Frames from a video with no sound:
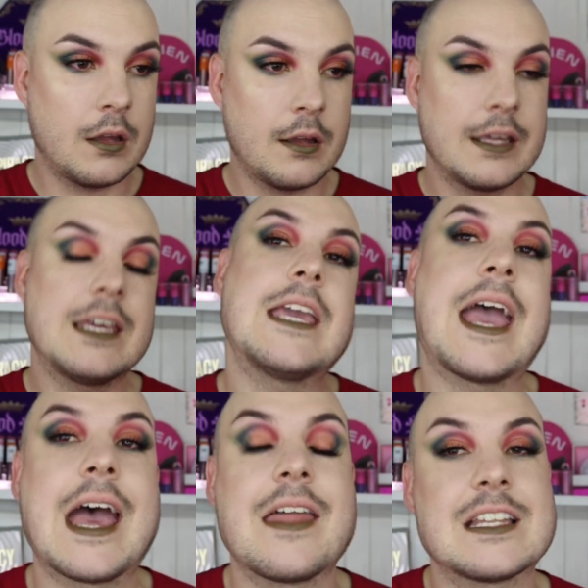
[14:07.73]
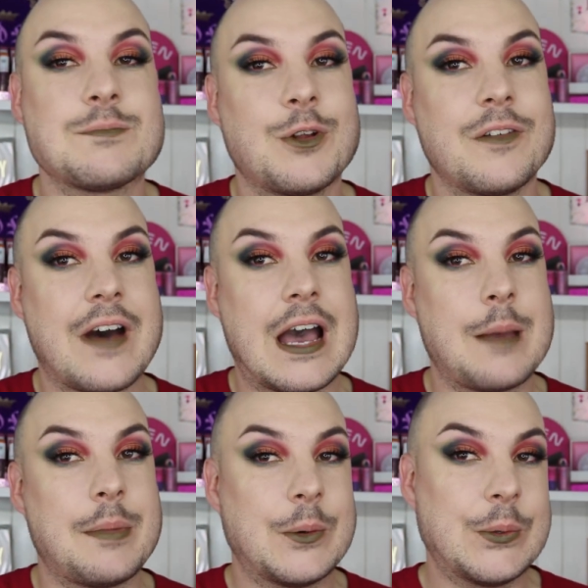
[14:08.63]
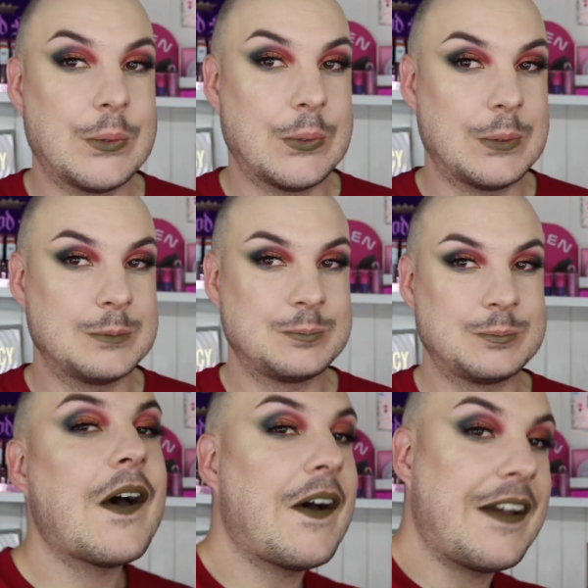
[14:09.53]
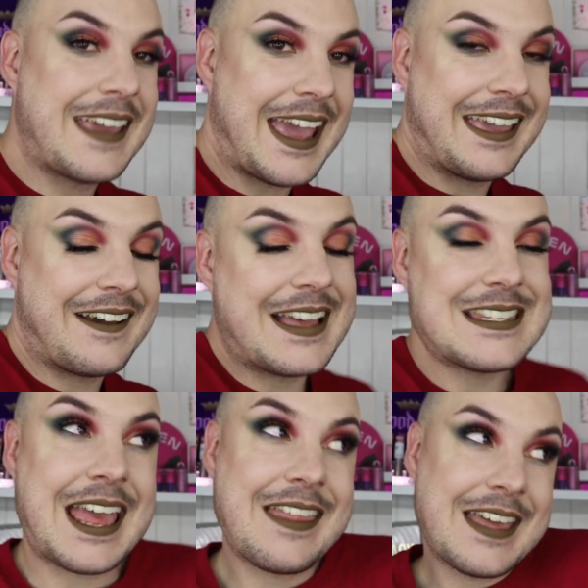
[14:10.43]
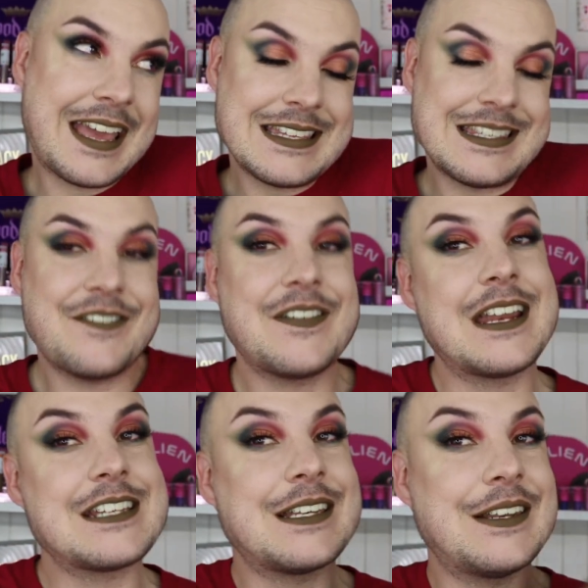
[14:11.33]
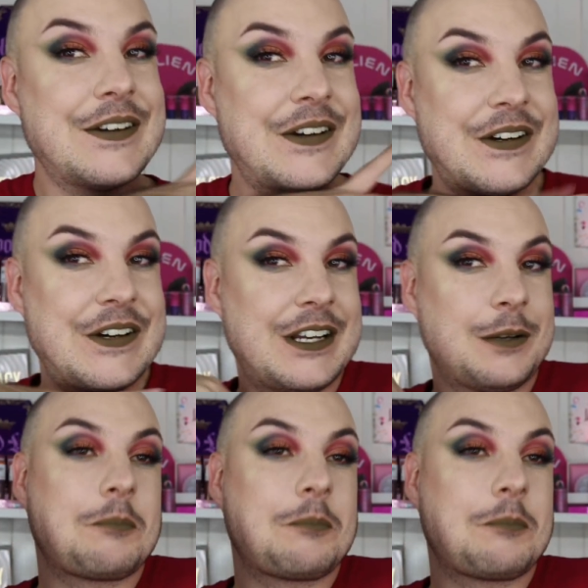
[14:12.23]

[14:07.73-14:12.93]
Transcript: Yeah, that's more the vibe. Ooh. Okay guys, and that is the finished look.